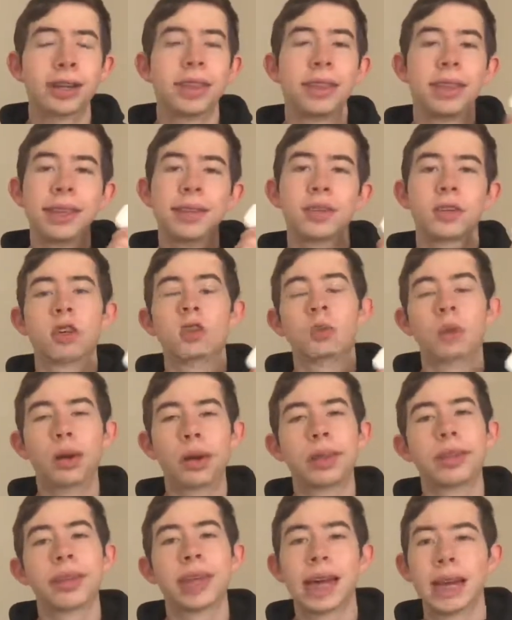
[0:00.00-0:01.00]
these are
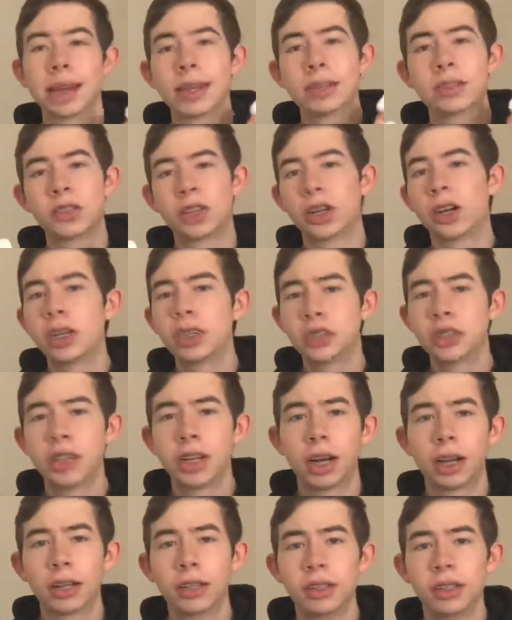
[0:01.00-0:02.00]
worth that extra
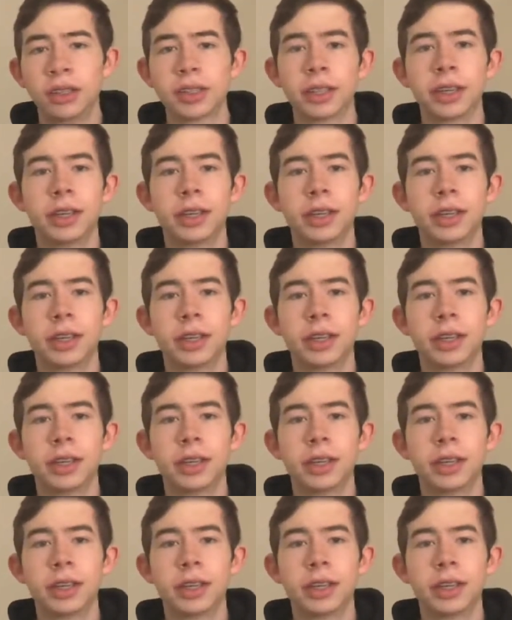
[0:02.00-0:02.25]
$100